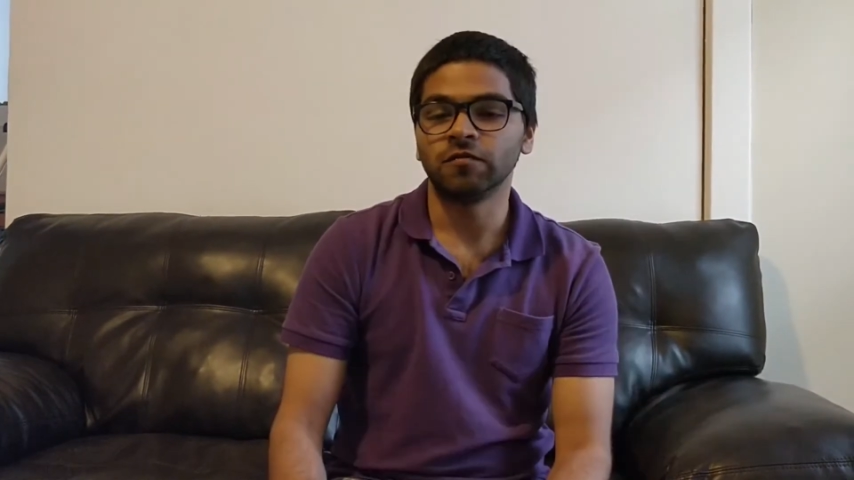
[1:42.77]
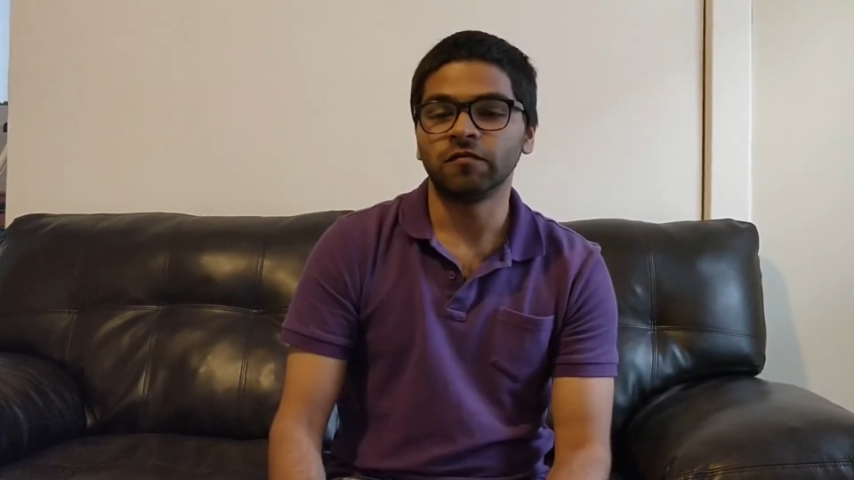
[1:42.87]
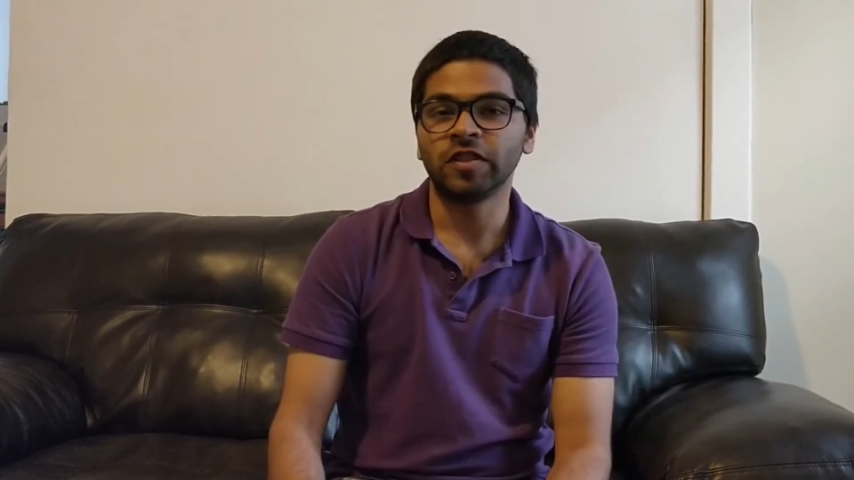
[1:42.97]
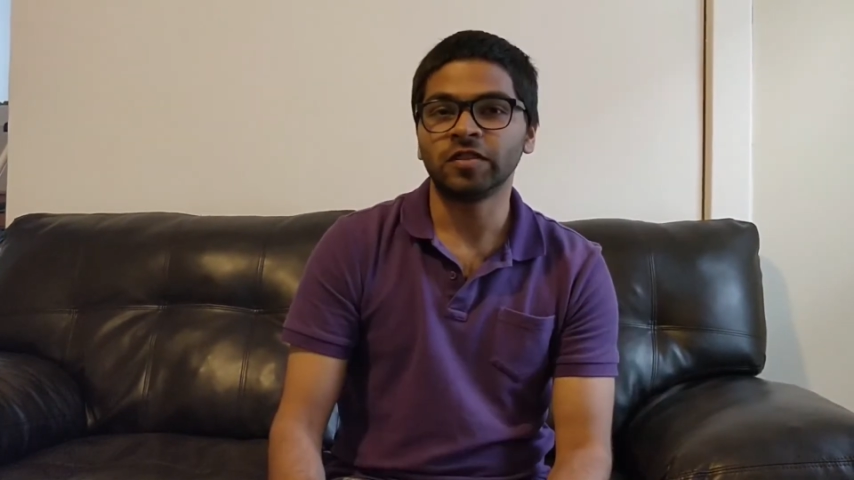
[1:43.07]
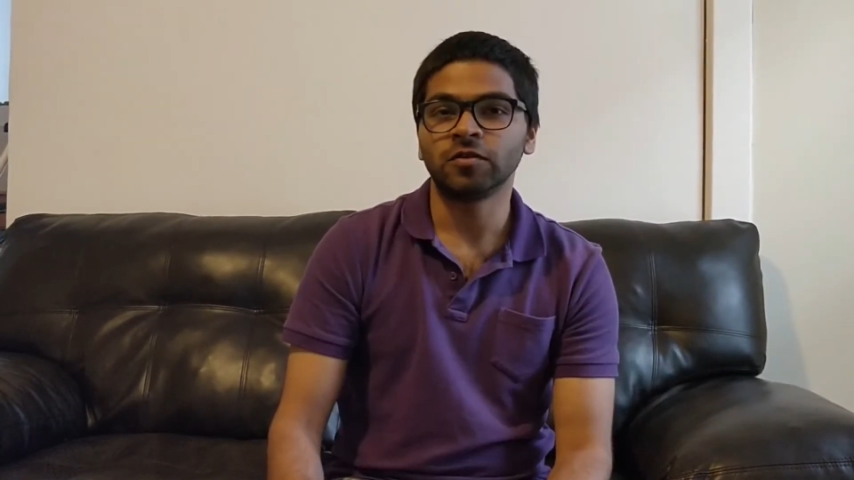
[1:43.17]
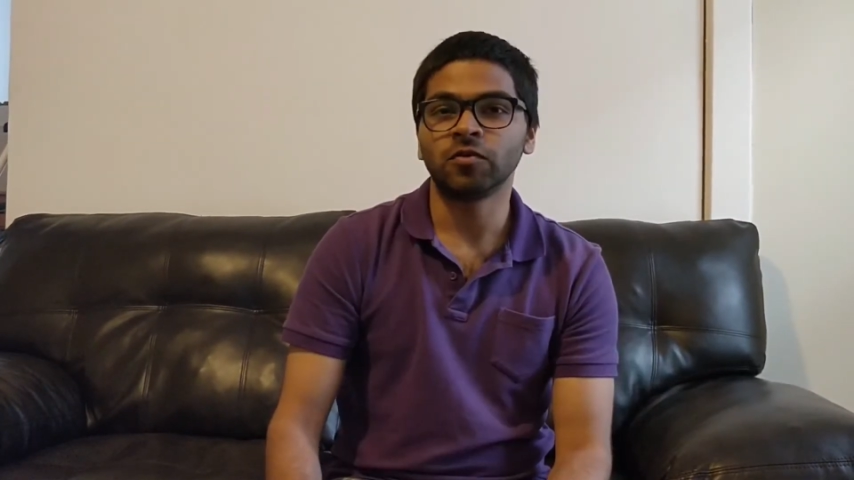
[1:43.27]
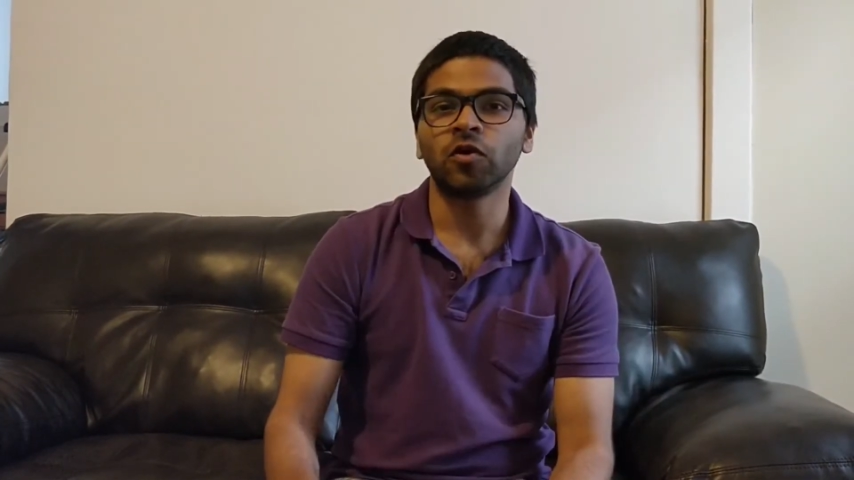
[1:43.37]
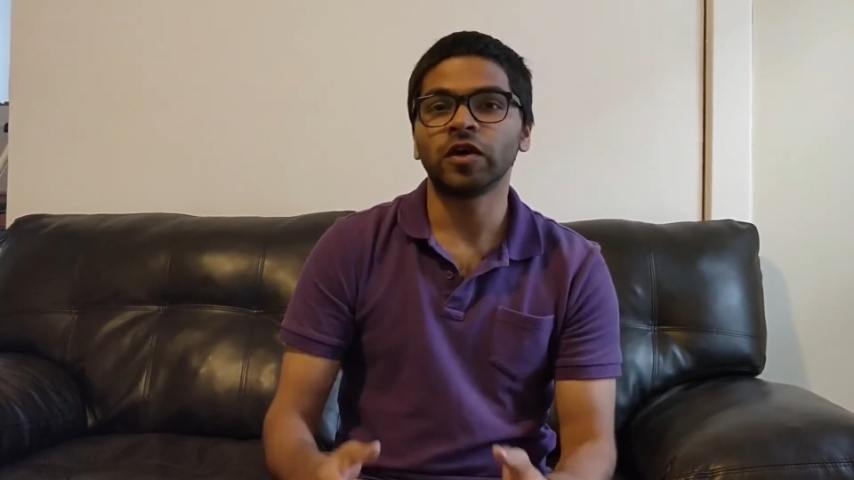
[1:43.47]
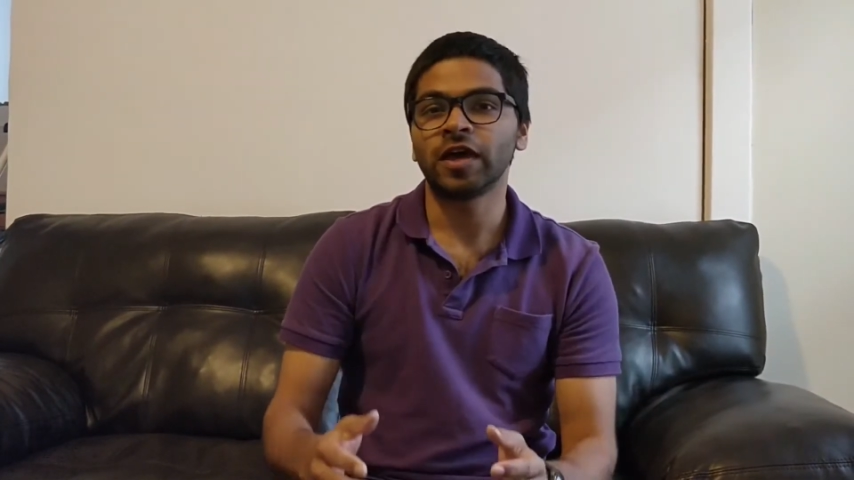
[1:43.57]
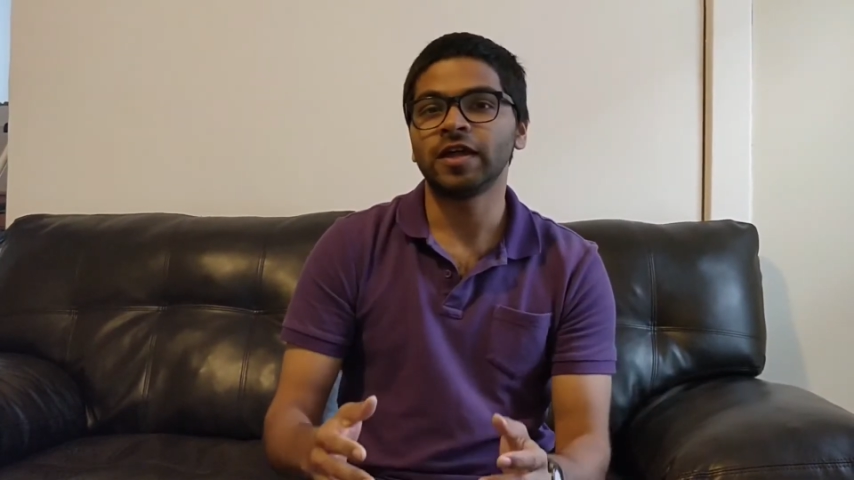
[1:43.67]
When the
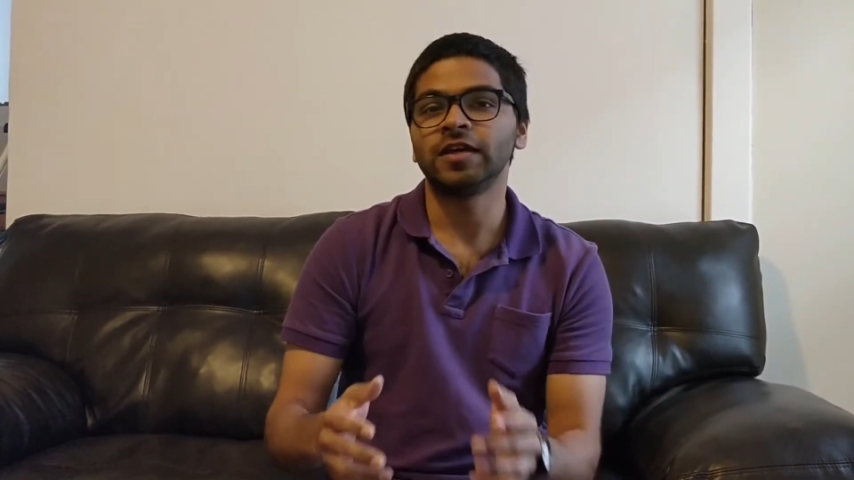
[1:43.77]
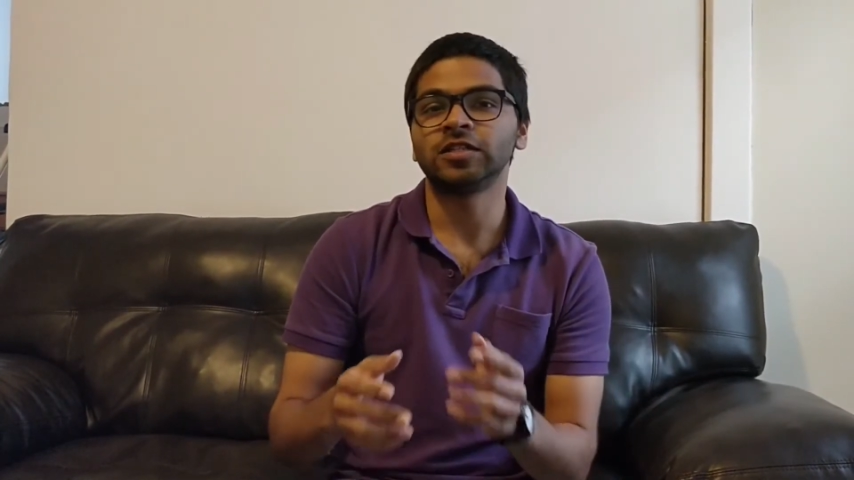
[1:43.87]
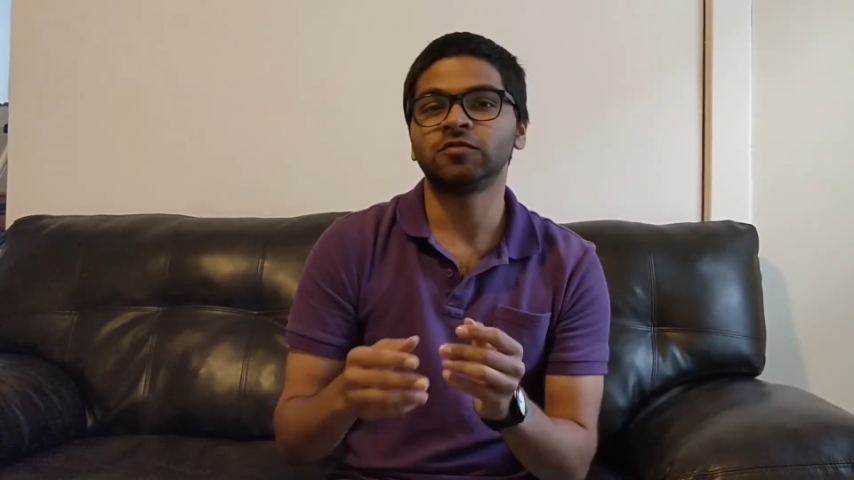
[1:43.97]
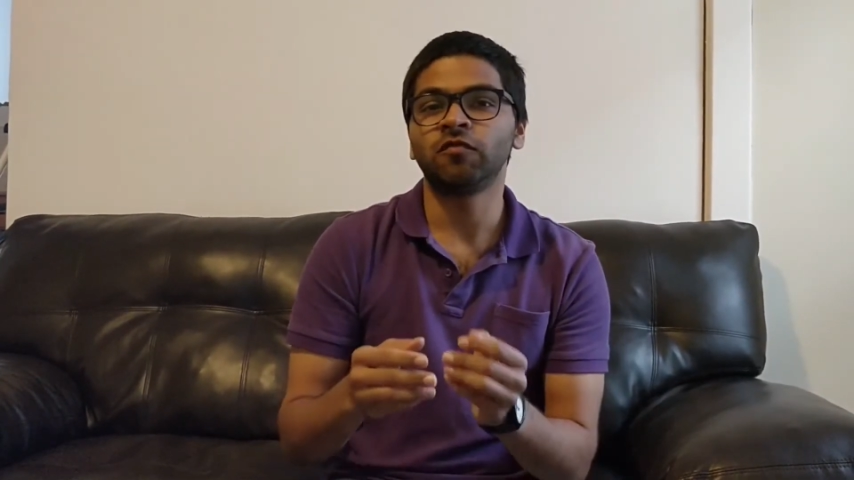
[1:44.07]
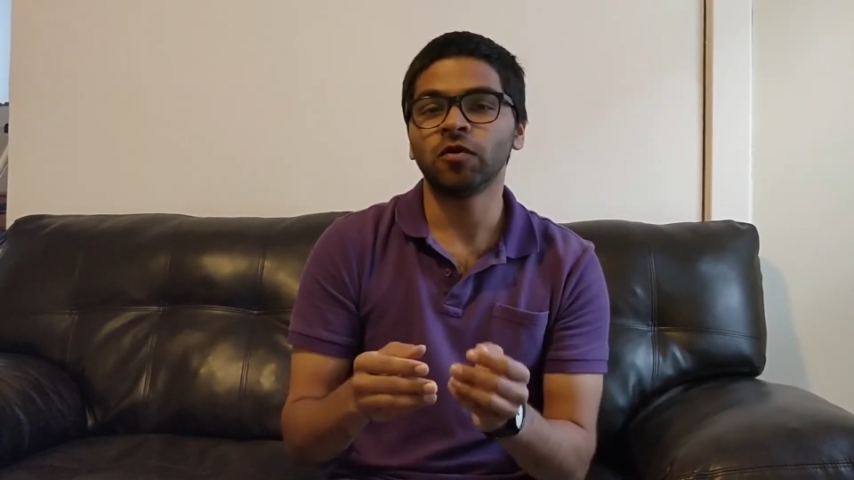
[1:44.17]
road ahead is